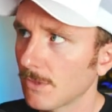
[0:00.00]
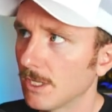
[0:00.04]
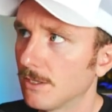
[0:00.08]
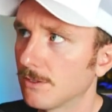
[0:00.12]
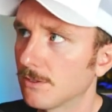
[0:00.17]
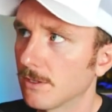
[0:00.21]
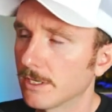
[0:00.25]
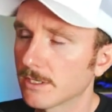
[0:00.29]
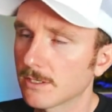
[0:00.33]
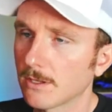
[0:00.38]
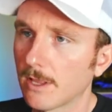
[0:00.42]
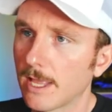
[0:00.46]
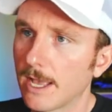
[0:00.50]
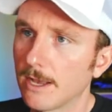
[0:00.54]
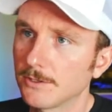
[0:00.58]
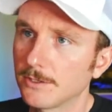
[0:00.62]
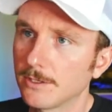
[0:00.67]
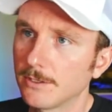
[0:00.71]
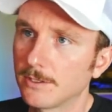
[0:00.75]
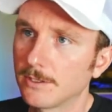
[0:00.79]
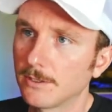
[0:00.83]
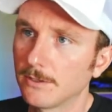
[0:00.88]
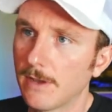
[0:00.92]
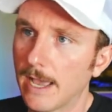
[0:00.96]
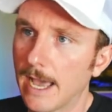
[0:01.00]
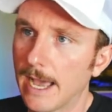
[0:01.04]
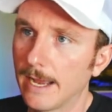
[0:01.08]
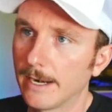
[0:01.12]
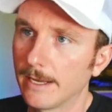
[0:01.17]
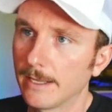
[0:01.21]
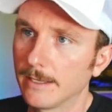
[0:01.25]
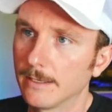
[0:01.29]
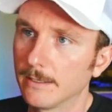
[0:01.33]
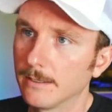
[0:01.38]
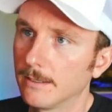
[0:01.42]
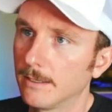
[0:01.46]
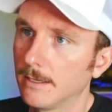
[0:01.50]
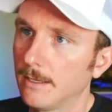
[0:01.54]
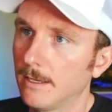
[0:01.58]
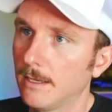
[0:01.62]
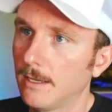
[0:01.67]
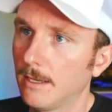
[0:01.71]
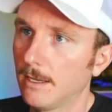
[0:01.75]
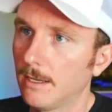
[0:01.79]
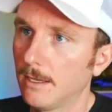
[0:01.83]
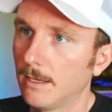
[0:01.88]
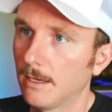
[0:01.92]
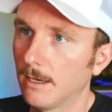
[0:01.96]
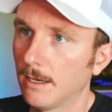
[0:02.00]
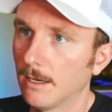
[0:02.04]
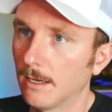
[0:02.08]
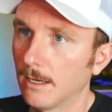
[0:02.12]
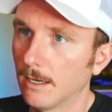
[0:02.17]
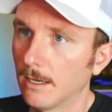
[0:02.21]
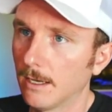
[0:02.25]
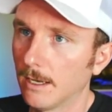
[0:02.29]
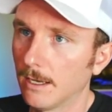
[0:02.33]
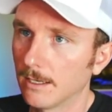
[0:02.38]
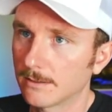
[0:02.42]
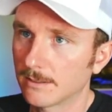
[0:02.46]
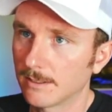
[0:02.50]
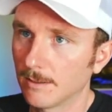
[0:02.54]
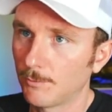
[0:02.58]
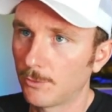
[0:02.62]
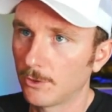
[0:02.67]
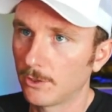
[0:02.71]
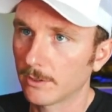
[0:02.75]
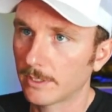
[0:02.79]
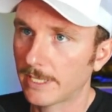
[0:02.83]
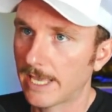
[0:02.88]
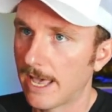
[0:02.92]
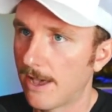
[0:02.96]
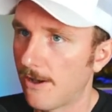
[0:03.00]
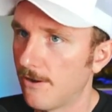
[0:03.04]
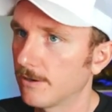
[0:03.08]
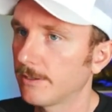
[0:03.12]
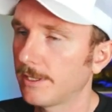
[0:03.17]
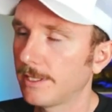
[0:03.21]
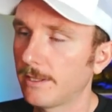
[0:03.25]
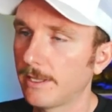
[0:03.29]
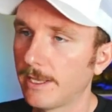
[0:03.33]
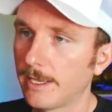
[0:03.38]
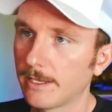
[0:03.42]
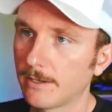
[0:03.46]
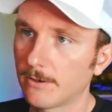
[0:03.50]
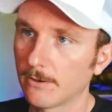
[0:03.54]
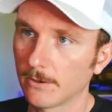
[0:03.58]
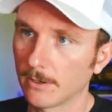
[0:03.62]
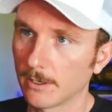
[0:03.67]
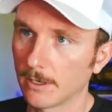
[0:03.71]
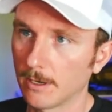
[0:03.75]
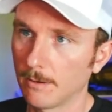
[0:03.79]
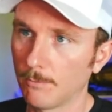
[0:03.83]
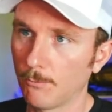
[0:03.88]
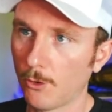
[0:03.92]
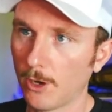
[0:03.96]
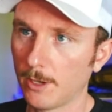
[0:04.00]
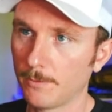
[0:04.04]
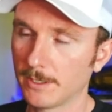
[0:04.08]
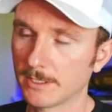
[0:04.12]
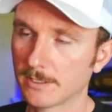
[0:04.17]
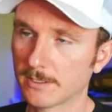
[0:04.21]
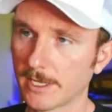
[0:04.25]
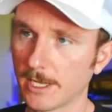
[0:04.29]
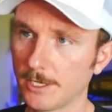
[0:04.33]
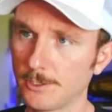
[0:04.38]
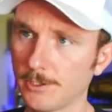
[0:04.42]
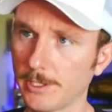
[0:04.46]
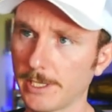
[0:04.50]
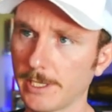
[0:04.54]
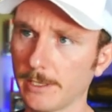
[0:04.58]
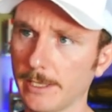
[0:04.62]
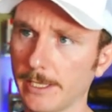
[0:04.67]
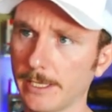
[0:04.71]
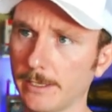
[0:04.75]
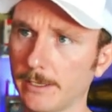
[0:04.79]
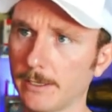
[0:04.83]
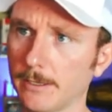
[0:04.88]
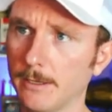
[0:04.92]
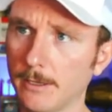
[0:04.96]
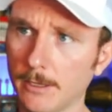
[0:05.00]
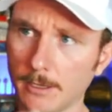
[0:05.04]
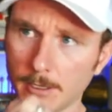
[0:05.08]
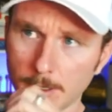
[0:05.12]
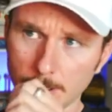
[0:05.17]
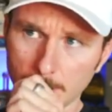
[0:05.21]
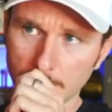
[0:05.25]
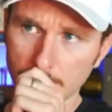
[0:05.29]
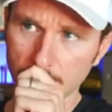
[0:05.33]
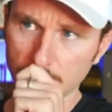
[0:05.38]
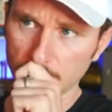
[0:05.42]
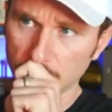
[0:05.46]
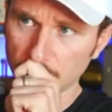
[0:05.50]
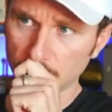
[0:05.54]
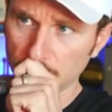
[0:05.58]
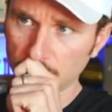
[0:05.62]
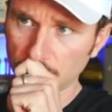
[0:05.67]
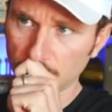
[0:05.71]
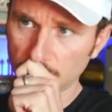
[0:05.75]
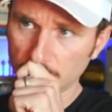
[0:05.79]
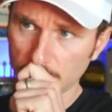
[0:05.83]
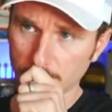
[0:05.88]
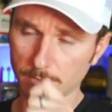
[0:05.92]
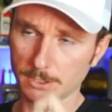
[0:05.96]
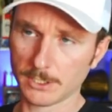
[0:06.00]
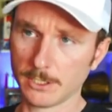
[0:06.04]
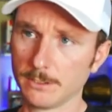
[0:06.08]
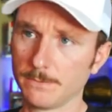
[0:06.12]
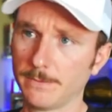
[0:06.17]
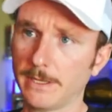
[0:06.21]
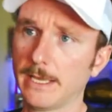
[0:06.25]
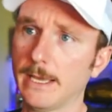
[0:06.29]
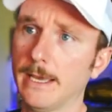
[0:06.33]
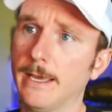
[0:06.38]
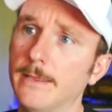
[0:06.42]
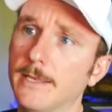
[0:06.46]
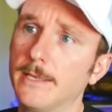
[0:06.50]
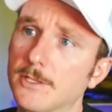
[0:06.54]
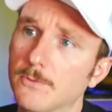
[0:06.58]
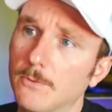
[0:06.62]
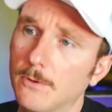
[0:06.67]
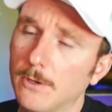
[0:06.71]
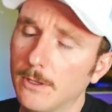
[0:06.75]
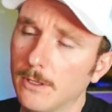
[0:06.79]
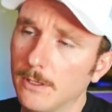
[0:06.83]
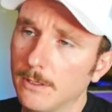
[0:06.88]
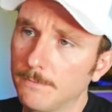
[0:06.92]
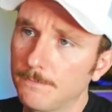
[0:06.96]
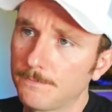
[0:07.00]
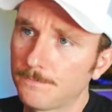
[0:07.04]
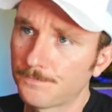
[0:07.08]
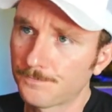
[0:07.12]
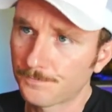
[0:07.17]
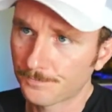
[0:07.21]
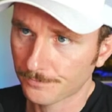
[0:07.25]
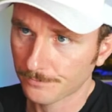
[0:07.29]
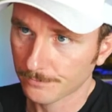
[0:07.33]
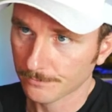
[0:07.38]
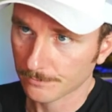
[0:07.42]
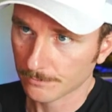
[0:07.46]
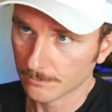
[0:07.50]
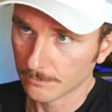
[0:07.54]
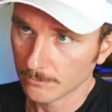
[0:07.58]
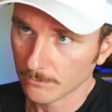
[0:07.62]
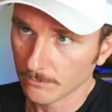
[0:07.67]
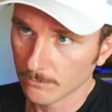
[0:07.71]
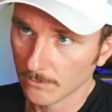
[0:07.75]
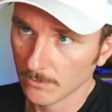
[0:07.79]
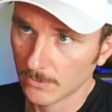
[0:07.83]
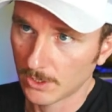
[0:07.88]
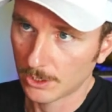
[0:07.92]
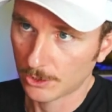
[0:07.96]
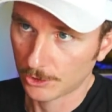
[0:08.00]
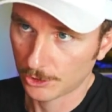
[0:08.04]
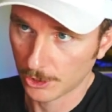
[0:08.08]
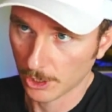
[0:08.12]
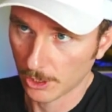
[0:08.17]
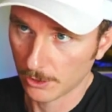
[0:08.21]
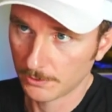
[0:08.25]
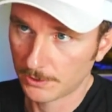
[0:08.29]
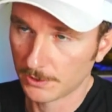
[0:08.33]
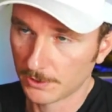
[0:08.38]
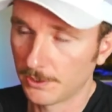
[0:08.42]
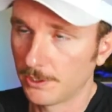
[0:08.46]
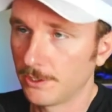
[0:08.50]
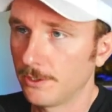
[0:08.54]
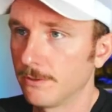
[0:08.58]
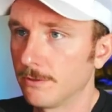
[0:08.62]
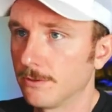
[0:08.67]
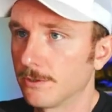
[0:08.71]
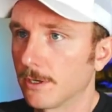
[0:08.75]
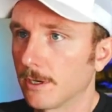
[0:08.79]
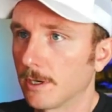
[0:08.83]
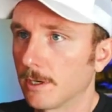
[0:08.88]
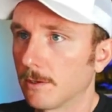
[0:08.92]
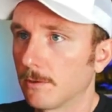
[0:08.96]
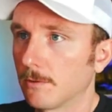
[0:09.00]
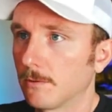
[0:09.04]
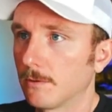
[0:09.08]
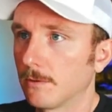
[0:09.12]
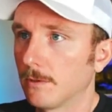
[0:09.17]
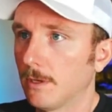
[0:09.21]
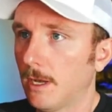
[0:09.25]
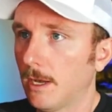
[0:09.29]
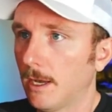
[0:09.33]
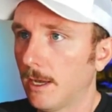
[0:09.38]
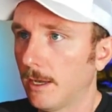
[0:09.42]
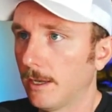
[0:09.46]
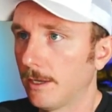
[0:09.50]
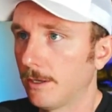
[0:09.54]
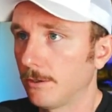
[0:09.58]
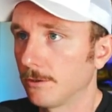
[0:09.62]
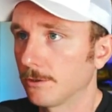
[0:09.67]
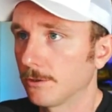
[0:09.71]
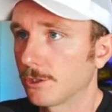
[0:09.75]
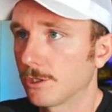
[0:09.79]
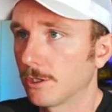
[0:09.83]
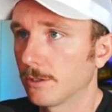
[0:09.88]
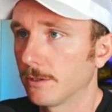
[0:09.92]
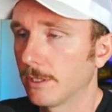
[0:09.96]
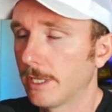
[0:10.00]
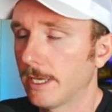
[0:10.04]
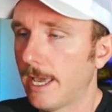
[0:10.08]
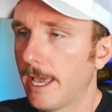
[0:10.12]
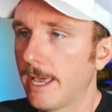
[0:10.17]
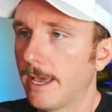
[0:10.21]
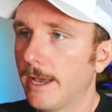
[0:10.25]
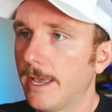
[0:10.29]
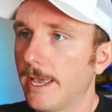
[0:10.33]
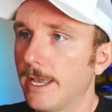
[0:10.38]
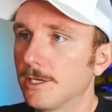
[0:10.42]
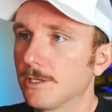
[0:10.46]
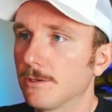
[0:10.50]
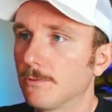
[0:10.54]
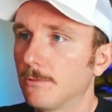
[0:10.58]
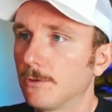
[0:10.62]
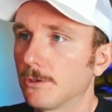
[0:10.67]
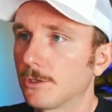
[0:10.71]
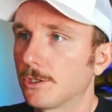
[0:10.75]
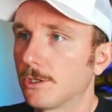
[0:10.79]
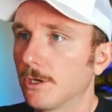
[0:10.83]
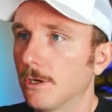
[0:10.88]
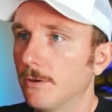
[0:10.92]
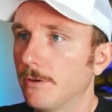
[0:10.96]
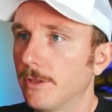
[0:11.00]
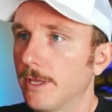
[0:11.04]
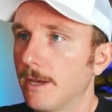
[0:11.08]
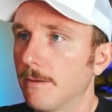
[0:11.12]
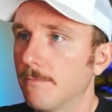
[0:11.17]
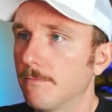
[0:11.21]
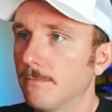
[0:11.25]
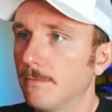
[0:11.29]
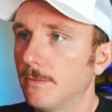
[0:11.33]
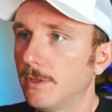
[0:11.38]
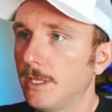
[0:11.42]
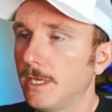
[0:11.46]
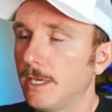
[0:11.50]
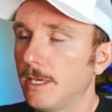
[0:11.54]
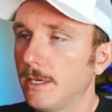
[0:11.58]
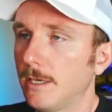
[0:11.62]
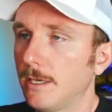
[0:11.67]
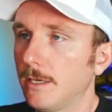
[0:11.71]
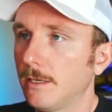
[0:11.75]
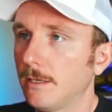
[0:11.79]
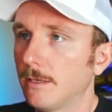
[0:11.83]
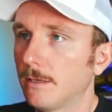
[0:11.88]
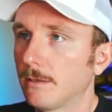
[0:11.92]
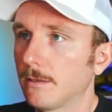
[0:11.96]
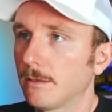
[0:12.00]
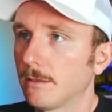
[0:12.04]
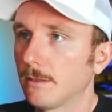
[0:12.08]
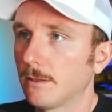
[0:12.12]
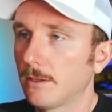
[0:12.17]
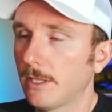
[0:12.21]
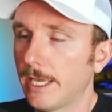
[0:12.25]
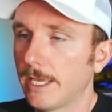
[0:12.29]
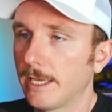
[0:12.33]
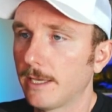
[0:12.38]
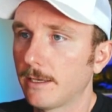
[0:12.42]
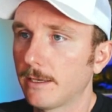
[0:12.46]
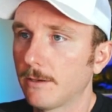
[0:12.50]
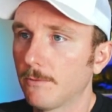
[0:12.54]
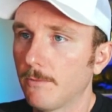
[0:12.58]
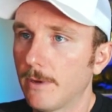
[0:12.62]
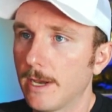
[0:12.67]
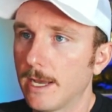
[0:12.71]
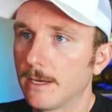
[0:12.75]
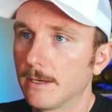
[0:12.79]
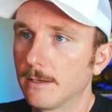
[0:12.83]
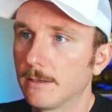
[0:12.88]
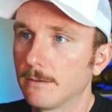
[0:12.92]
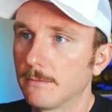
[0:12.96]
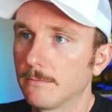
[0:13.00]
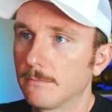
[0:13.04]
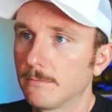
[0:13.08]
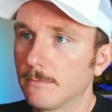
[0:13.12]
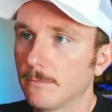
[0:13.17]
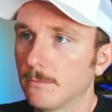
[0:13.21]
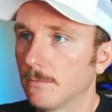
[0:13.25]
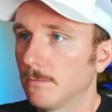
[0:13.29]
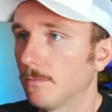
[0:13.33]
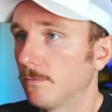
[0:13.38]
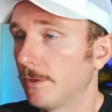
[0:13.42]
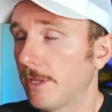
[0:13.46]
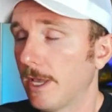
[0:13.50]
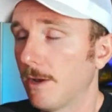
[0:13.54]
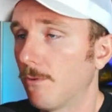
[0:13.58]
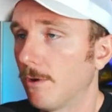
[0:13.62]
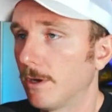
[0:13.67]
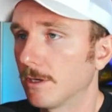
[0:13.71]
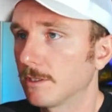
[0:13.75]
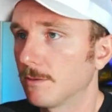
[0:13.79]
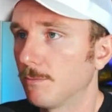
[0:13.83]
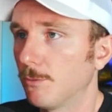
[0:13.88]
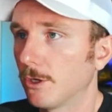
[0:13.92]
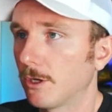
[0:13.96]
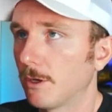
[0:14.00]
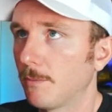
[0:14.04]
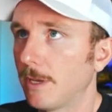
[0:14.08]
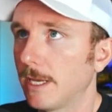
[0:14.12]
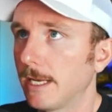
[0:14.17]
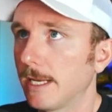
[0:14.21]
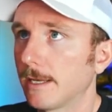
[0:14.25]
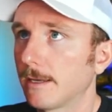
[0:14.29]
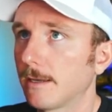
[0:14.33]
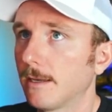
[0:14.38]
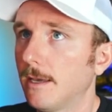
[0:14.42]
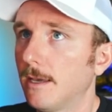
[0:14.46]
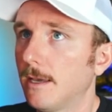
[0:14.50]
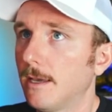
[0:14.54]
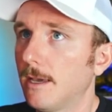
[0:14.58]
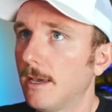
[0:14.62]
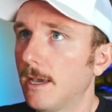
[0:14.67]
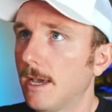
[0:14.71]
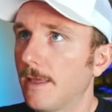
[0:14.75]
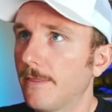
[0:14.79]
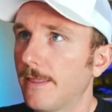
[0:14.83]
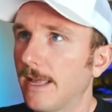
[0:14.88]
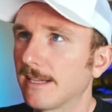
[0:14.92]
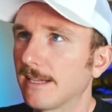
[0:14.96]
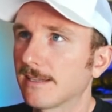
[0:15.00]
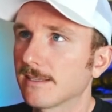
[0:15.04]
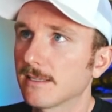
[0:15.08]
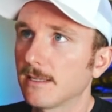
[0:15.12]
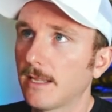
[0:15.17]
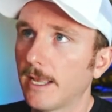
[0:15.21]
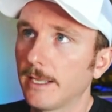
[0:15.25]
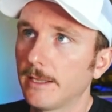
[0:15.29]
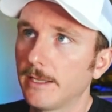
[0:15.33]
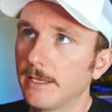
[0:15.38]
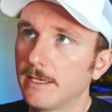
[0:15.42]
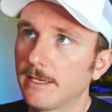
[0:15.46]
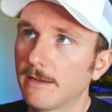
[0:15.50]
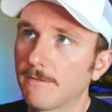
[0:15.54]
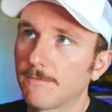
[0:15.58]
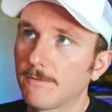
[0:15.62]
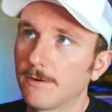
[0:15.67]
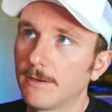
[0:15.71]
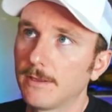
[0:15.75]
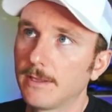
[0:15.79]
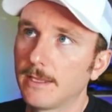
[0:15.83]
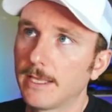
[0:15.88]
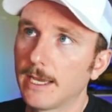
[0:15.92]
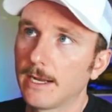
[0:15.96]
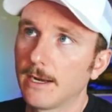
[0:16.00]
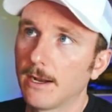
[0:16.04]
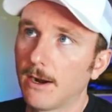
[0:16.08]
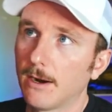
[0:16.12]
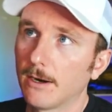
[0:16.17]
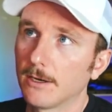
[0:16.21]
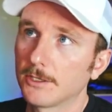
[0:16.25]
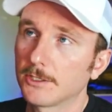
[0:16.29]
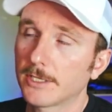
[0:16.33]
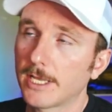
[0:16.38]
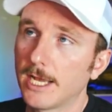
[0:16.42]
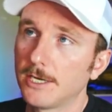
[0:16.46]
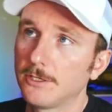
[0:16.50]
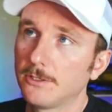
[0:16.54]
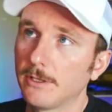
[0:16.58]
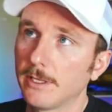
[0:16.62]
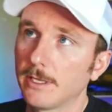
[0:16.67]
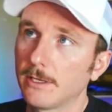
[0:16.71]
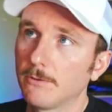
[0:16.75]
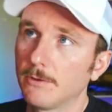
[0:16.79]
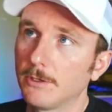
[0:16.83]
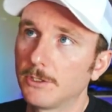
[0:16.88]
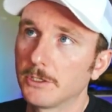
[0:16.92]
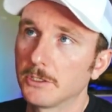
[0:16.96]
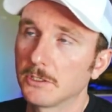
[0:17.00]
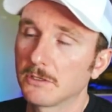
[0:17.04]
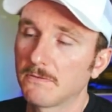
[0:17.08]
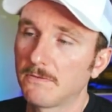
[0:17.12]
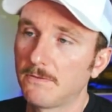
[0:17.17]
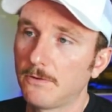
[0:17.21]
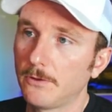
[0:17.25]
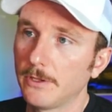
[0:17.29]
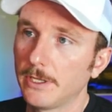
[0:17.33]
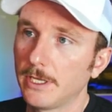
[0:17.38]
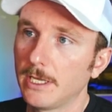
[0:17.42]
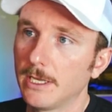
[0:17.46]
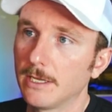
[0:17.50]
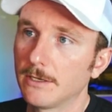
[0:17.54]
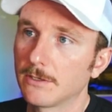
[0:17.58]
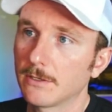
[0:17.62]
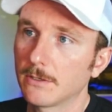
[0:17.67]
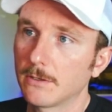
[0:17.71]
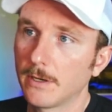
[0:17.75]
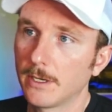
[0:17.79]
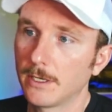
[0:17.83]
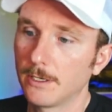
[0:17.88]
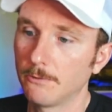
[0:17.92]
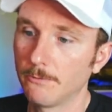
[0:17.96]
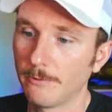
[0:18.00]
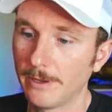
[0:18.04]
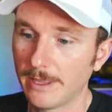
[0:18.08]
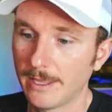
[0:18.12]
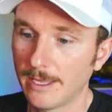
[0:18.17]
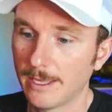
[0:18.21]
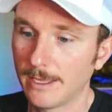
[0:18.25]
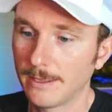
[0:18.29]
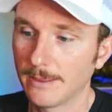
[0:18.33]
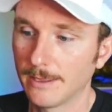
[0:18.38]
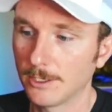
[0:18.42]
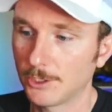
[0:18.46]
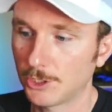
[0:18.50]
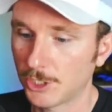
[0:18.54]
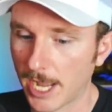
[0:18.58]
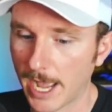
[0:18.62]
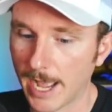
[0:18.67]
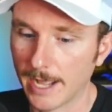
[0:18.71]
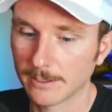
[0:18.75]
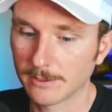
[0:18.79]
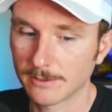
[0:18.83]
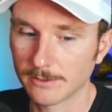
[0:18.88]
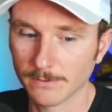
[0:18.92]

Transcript: So this allows you to add in a simple Calendly link or appointment scheduling link, excuse me, and this will show to the user. The AI agent will show them the link when they want to book a meeting. And that's slightly different than our scheduling, which is fully integrated within the chat.